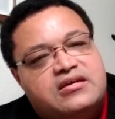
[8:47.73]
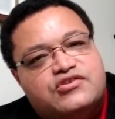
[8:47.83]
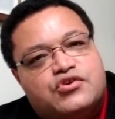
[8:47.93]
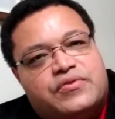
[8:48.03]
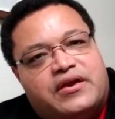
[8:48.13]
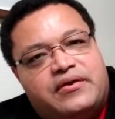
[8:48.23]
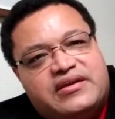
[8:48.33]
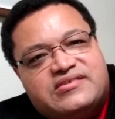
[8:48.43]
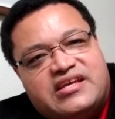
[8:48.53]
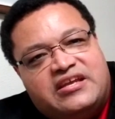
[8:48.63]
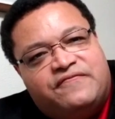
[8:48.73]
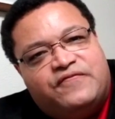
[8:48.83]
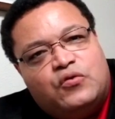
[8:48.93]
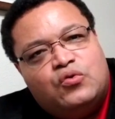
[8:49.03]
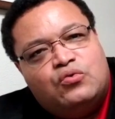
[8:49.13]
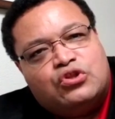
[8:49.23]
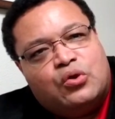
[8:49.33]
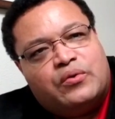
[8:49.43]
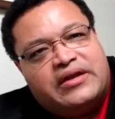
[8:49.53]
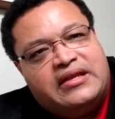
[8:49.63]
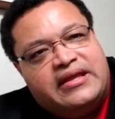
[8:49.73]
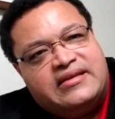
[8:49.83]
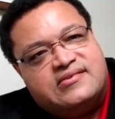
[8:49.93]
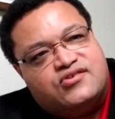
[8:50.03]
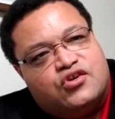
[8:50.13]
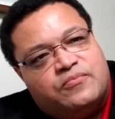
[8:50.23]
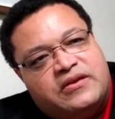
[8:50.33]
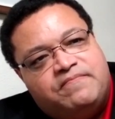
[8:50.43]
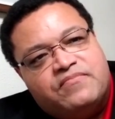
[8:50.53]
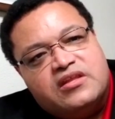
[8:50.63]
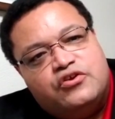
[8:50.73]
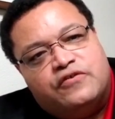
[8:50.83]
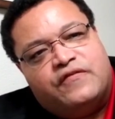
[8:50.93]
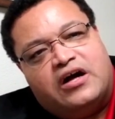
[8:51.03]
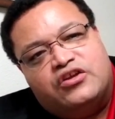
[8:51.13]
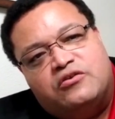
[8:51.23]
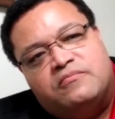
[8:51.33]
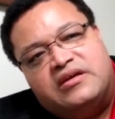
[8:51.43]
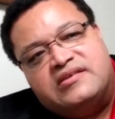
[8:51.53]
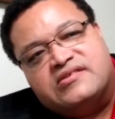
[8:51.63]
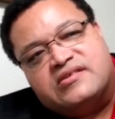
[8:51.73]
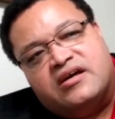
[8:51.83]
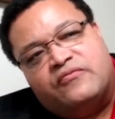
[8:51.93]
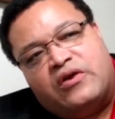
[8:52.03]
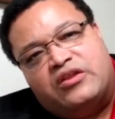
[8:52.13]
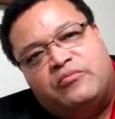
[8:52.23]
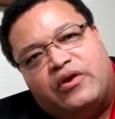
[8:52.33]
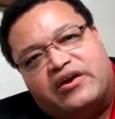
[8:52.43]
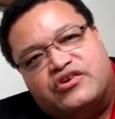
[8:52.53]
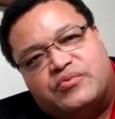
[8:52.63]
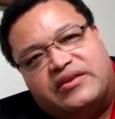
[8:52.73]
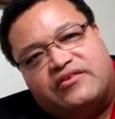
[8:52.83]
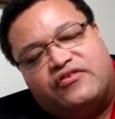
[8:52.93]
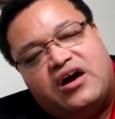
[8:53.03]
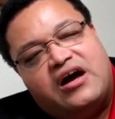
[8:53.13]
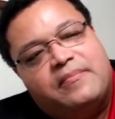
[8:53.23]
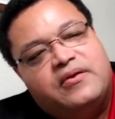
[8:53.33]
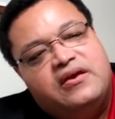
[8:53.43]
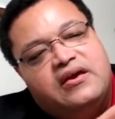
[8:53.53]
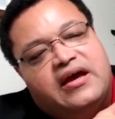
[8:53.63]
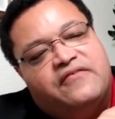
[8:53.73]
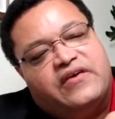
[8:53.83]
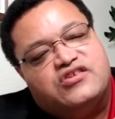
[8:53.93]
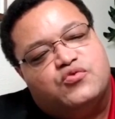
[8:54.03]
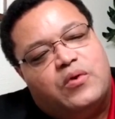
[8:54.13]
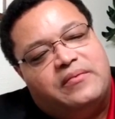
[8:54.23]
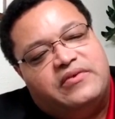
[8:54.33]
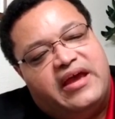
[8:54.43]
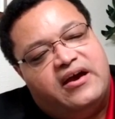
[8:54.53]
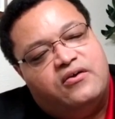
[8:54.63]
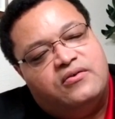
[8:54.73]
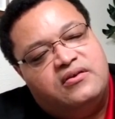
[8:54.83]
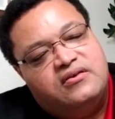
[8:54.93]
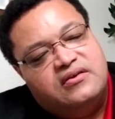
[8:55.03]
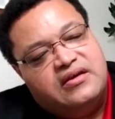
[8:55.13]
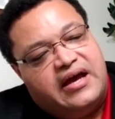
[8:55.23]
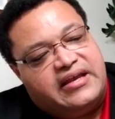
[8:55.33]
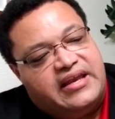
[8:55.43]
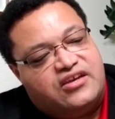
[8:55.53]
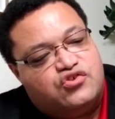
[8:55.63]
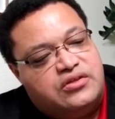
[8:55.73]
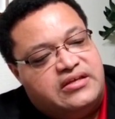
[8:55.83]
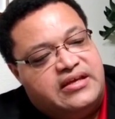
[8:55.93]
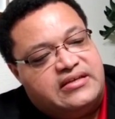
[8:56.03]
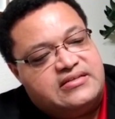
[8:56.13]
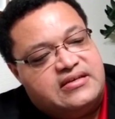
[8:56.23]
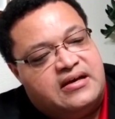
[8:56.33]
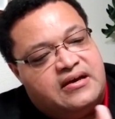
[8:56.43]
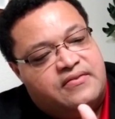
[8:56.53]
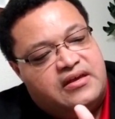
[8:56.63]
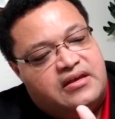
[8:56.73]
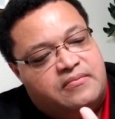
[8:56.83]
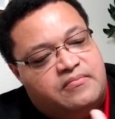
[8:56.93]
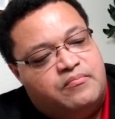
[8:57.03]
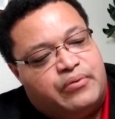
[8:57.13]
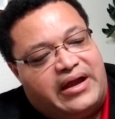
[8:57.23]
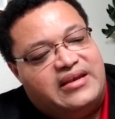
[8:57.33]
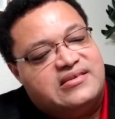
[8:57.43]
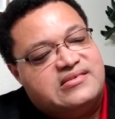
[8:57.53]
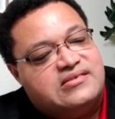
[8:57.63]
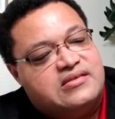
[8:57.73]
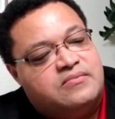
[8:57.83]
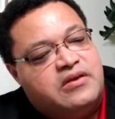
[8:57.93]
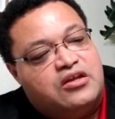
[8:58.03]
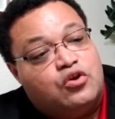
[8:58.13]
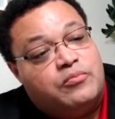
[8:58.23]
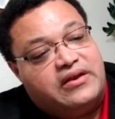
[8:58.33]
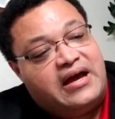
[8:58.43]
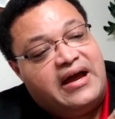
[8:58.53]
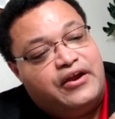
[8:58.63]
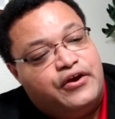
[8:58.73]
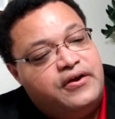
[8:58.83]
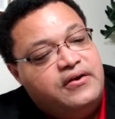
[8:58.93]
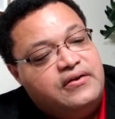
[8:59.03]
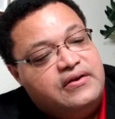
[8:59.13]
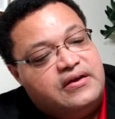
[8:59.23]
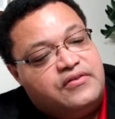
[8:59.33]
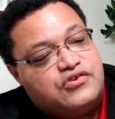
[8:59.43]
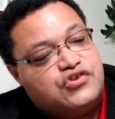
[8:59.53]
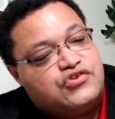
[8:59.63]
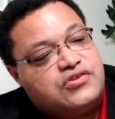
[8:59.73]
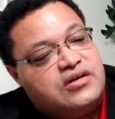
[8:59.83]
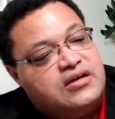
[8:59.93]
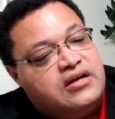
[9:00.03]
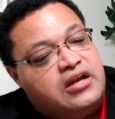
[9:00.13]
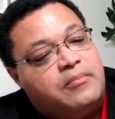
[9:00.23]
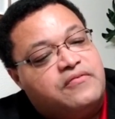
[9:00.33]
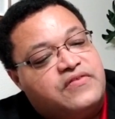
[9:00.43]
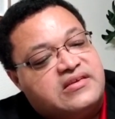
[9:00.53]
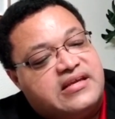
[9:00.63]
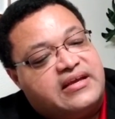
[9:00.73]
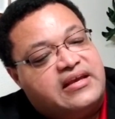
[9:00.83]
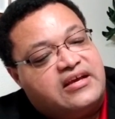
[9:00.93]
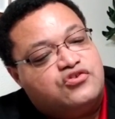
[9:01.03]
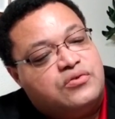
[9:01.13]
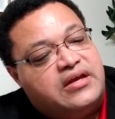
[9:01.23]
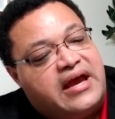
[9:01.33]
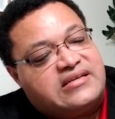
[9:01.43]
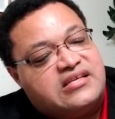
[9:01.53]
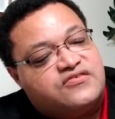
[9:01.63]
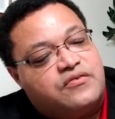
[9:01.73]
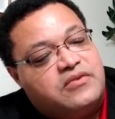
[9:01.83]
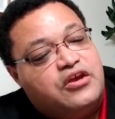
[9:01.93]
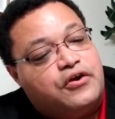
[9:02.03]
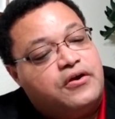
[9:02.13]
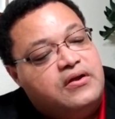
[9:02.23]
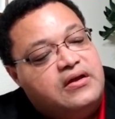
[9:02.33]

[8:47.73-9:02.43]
So there it is in full glory, ladies and gentlemen. Your volume is volume rockers right at the top. If I swipe down, I can actually get the brightness to be a little bit higher. There's just a number of things I can actually access from here.